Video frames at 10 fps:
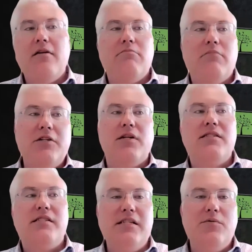my
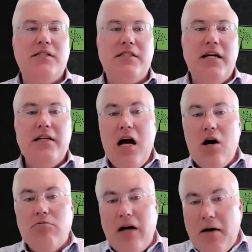trustee would say,
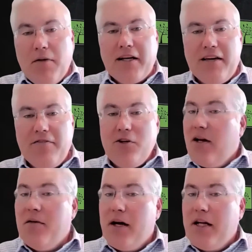no, I'm not giving you
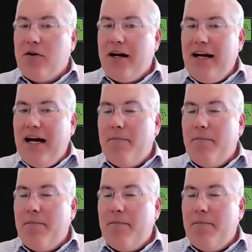any money right now.